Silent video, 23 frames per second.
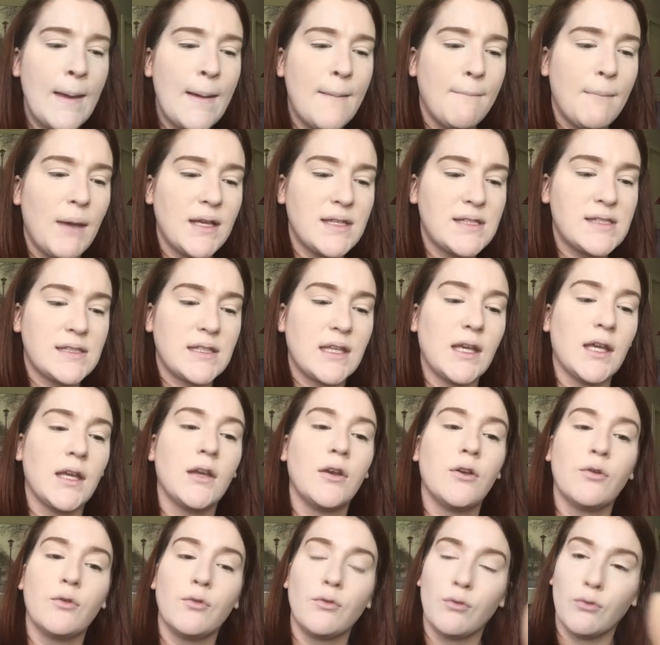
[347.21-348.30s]
my
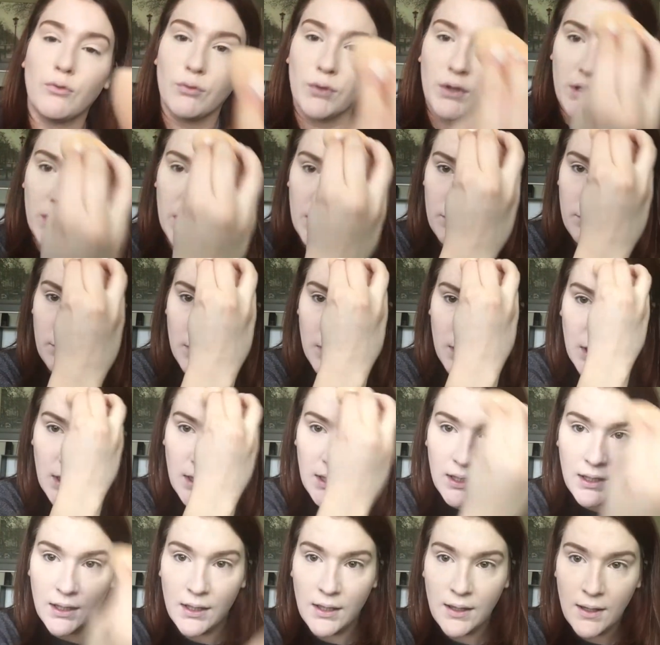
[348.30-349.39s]
skin really, really